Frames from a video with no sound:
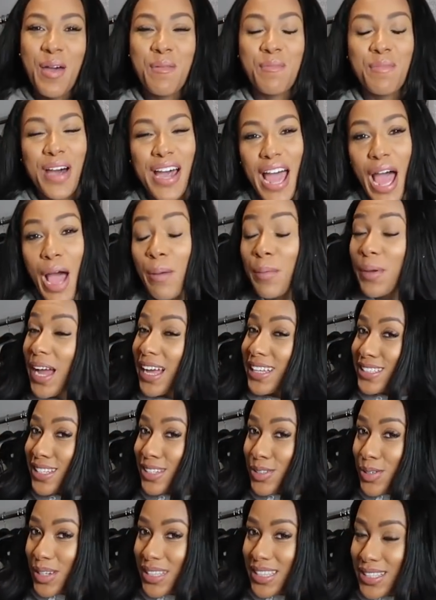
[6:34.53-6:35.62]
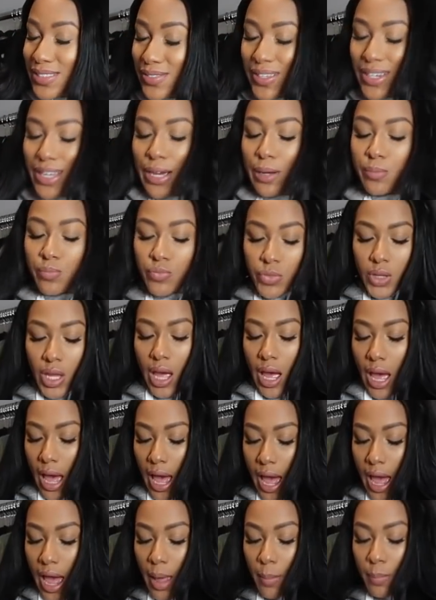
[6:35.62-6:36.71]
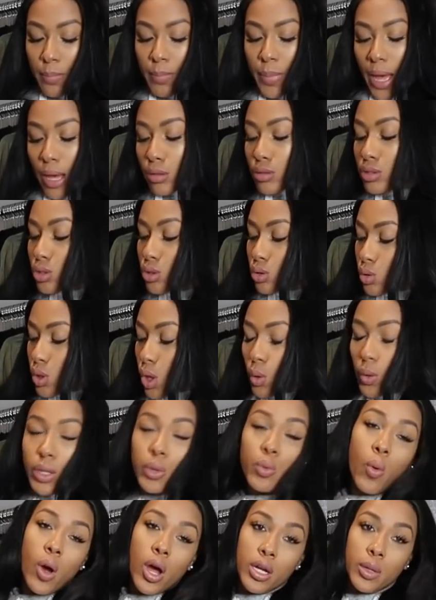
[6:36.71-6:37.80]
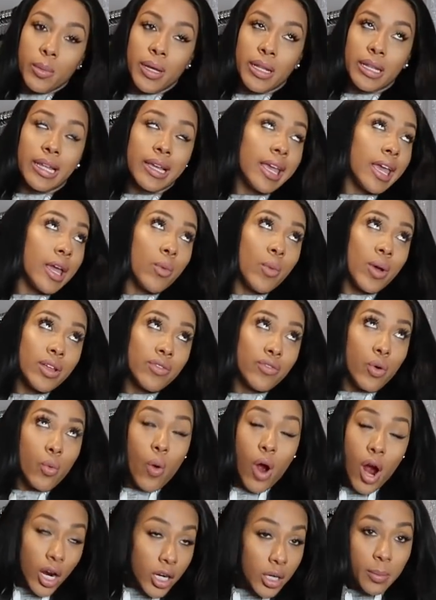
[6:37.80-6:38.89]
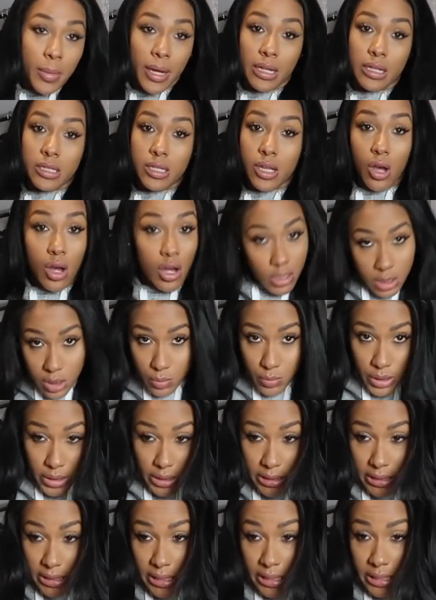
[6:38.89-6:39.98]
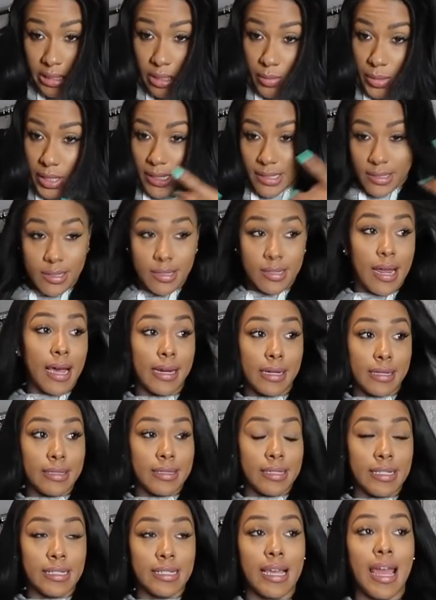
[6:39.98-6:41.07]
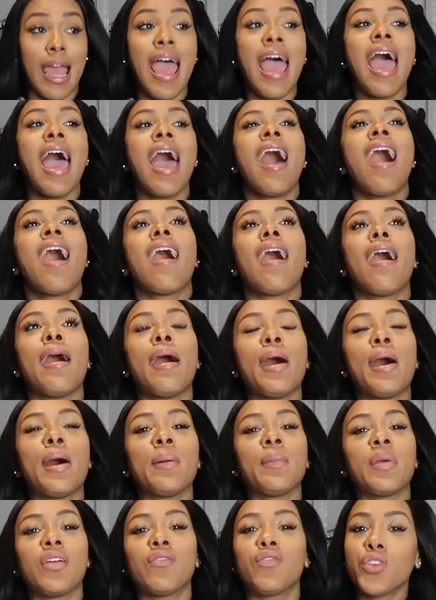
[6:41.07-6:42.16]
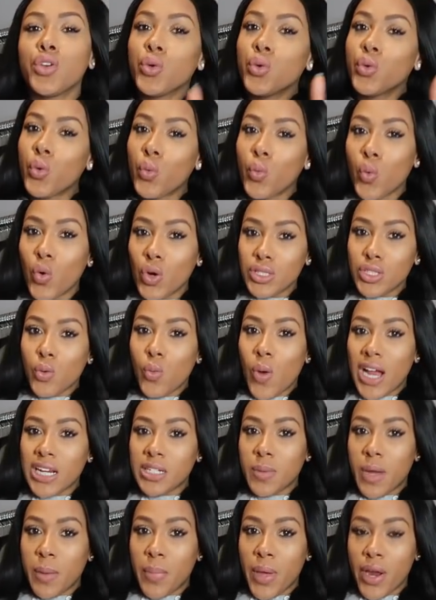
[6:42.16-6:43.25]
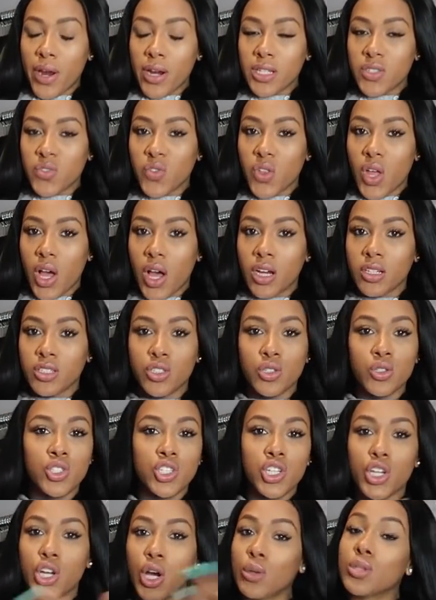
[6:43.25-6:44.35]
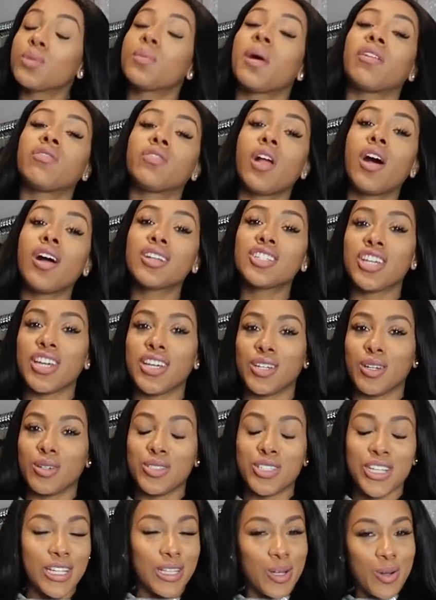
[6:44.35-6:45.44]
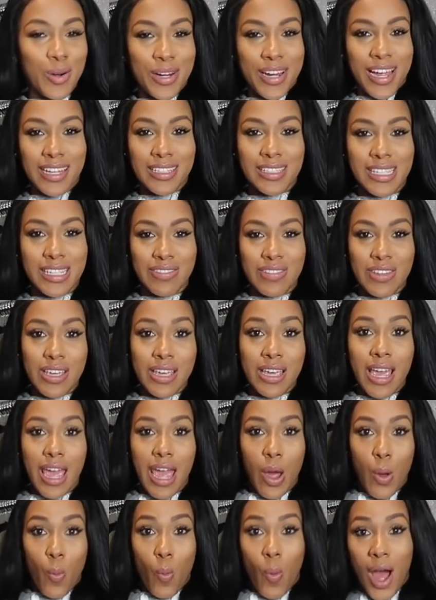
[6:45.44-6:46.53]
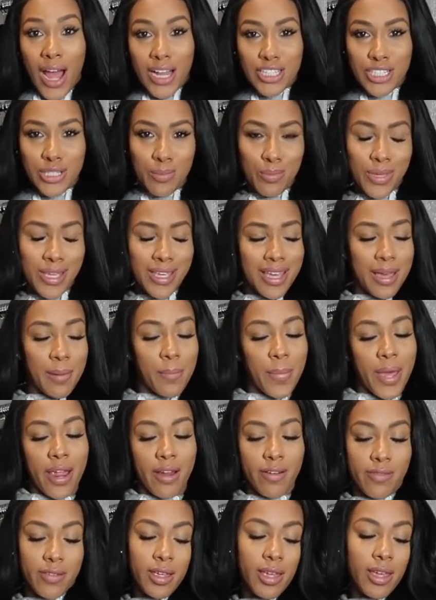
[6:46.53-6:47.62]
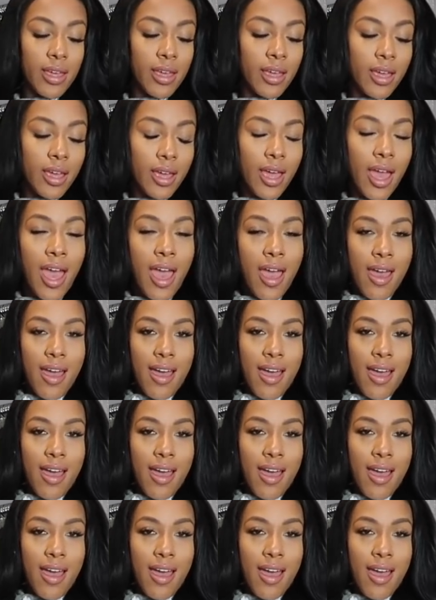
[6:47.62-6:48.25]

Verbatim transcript: But I hope you guys enjoyed this video. I'm about to go eat watermelon. I can't wait for watermelon to also be in season because it's not in season. If you want to watch my Paris vlogs, you should go to my vlog channel, JaylaKoriyan TV, and watch me in Paris.